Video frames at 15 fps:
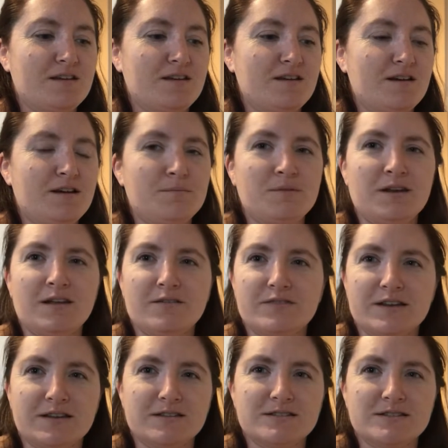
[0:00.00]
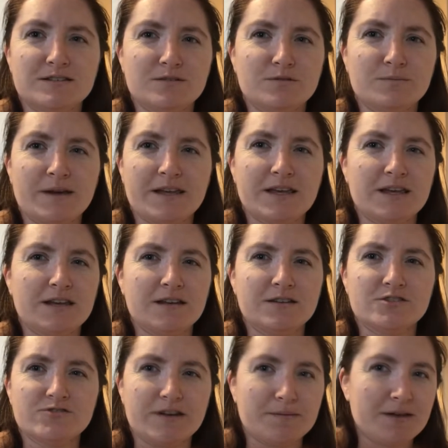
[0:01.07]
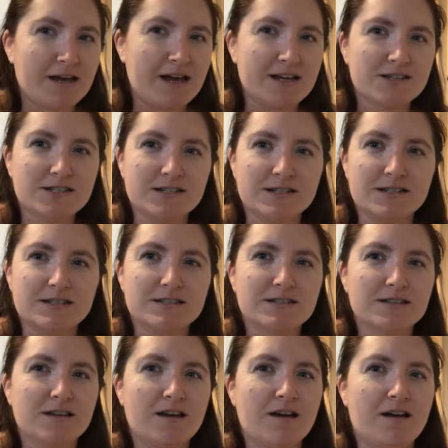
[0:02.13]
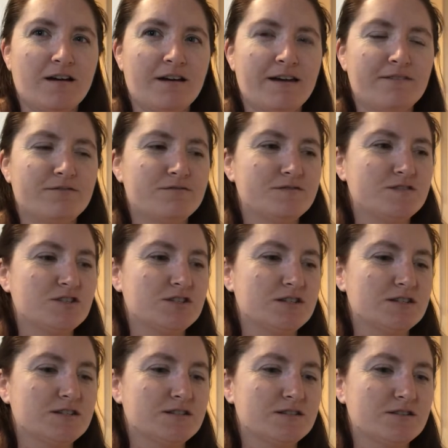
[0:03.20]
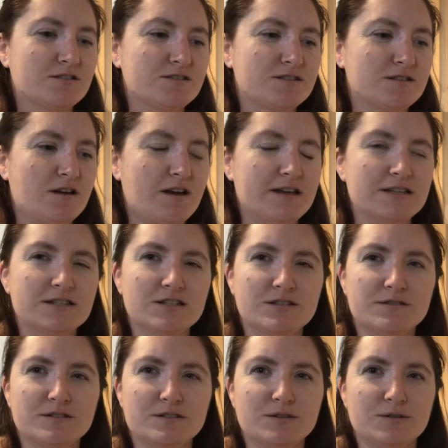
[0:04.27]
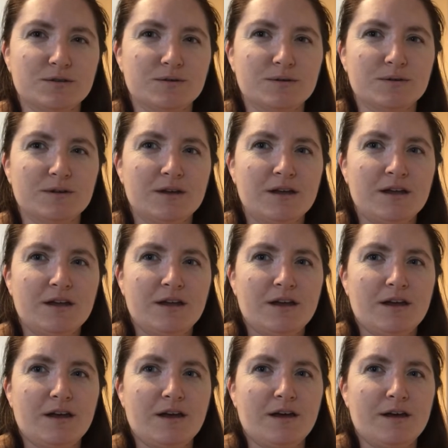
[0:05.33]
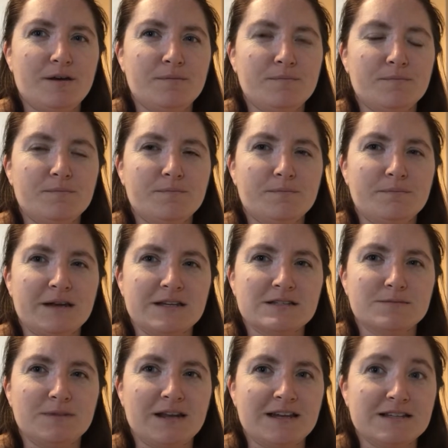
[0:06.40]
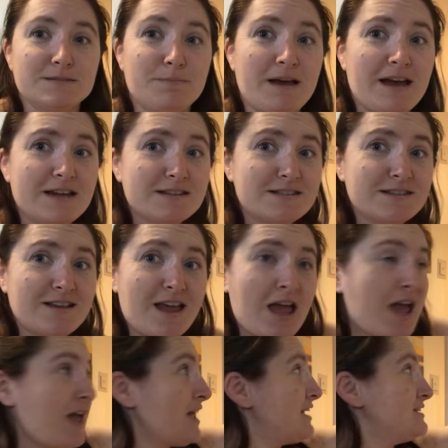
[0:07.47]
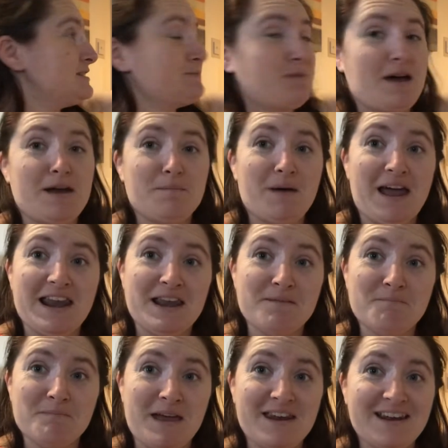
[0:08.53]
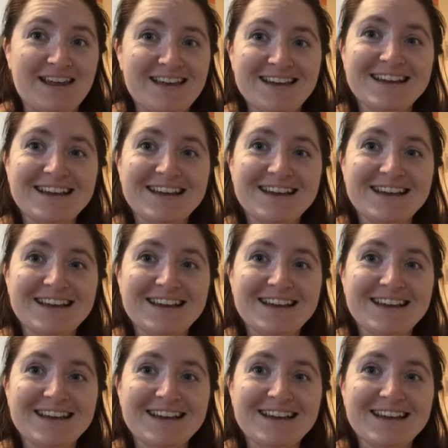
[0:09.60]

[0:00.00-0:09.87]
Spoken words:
loving still making dream catchers. I've just started to make some lace bags inspired by Lynn Bentley.